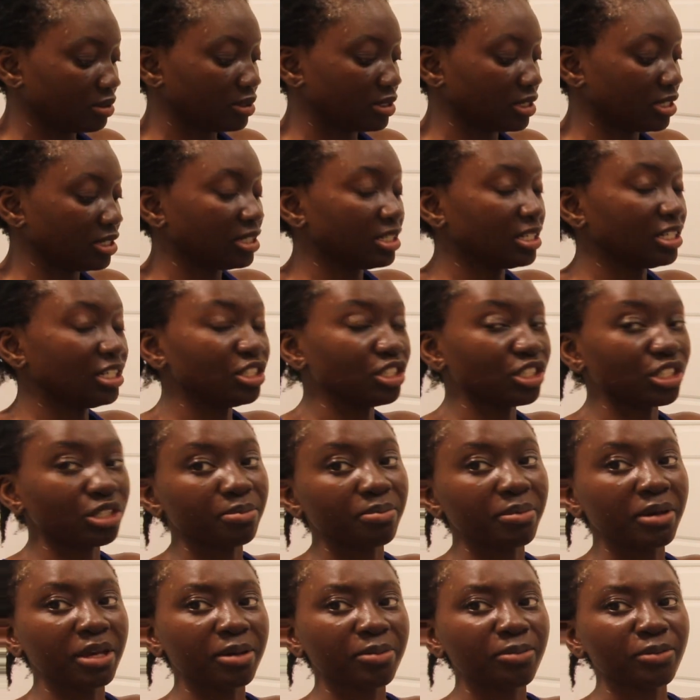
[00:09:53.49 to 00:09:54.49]
Doesn't it
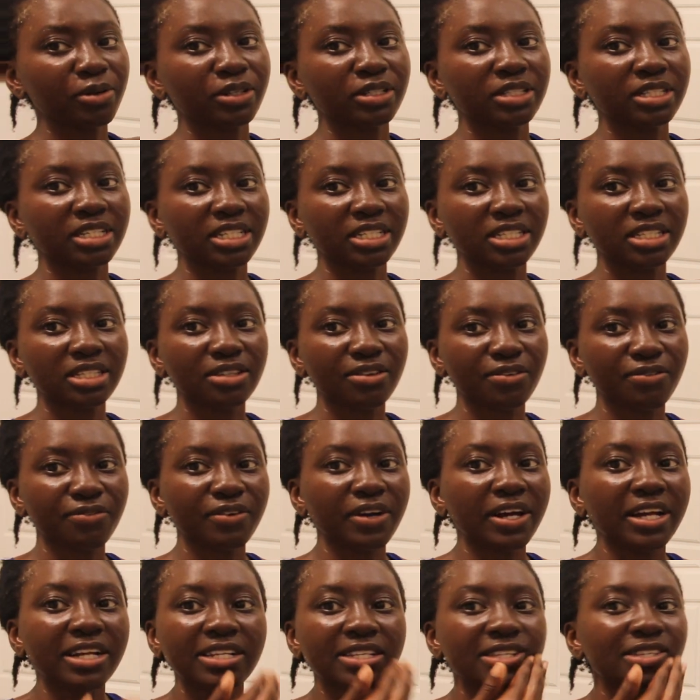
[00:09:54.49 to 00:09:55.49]
just make more sense to
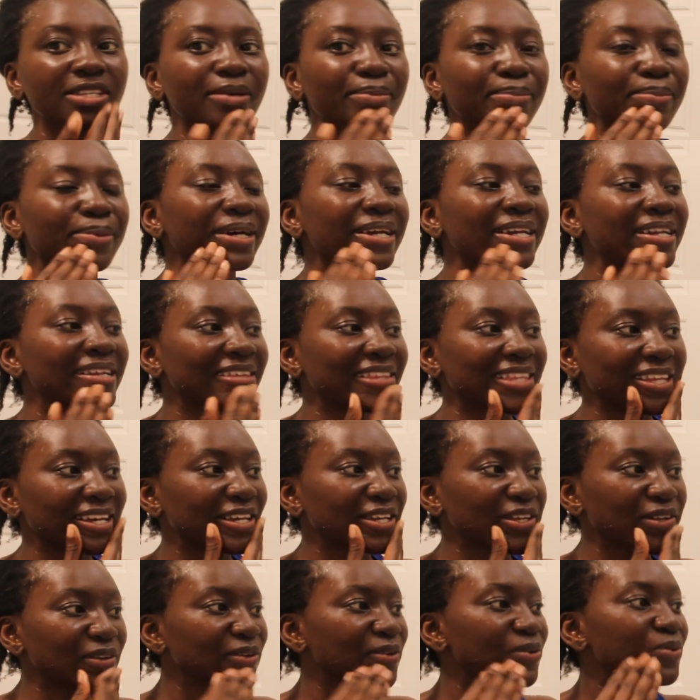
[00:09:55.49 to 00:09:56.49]
find somebody
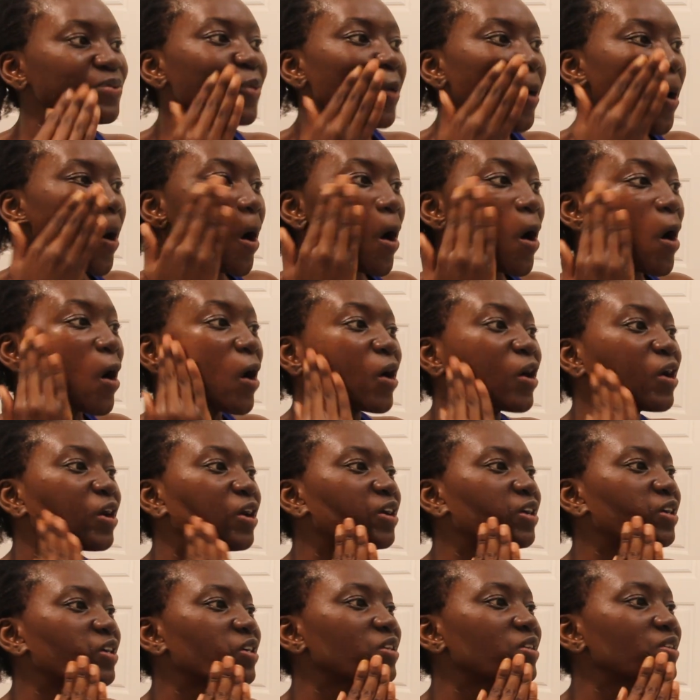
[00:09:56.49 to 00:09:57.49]
that you
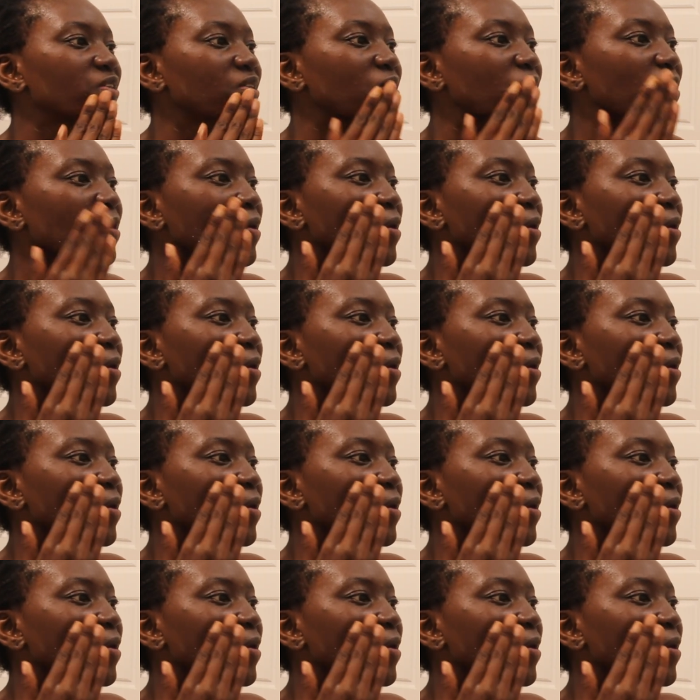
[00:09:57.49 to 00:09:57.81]
are